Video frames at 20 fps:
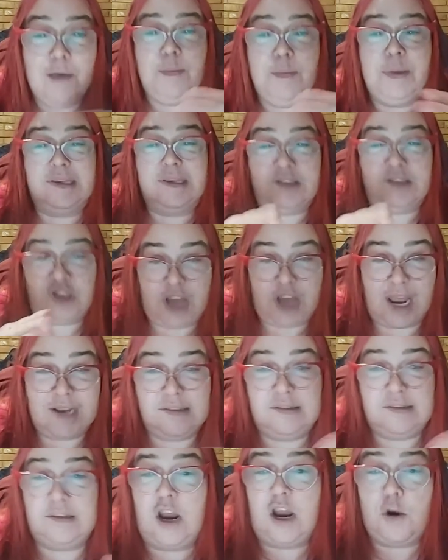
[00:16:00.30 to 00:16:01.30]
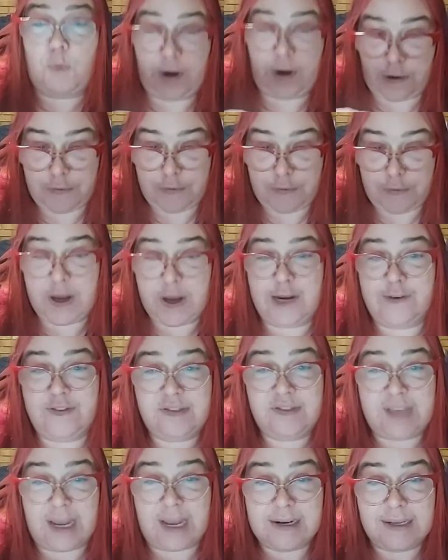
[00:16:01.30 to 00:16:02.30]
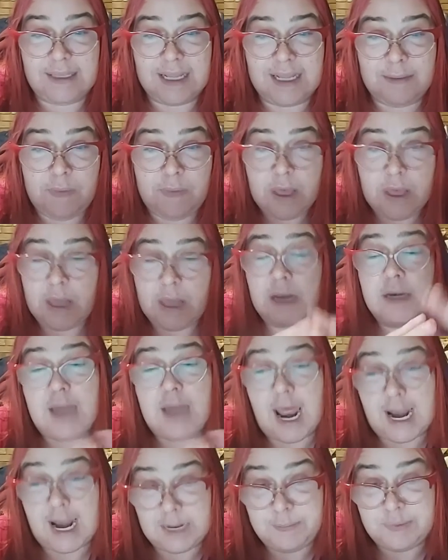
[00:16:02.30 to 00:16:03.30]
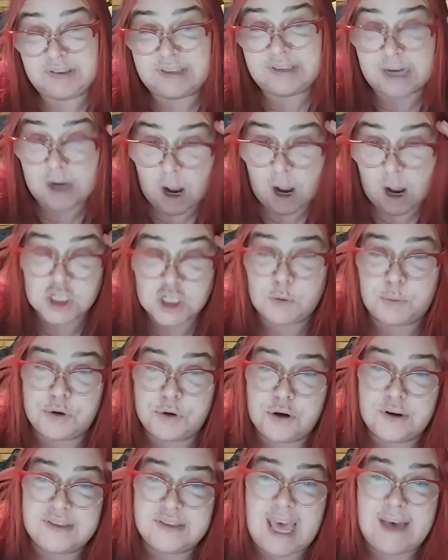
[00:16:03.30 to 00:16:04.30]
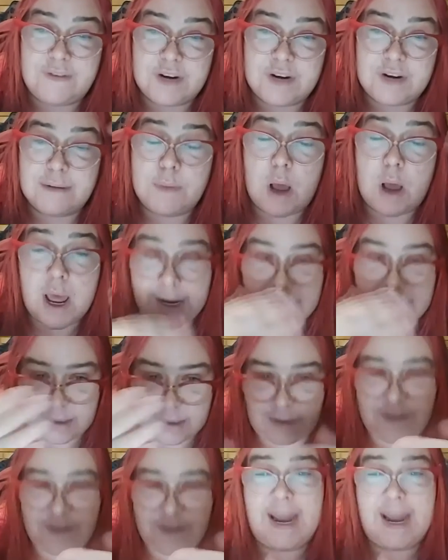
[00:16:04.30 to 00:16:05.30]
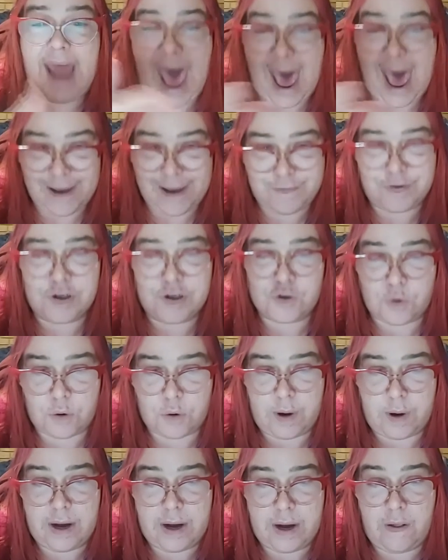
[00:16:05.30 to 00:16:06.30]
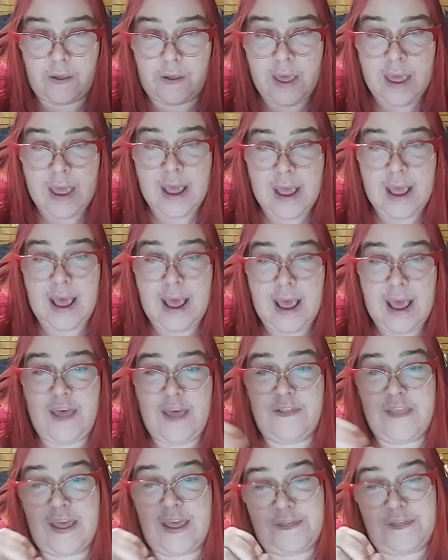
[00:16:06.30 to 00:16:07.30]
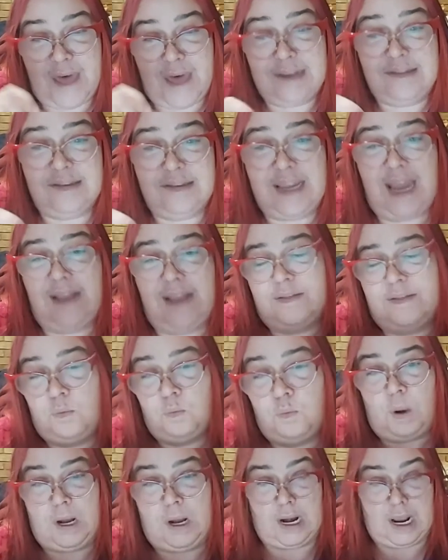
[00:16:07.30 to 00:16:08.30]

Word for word: because chances are what you're thinking of sending them, 90% of entrepreneurs have in our mind that advertorial, and that that's again what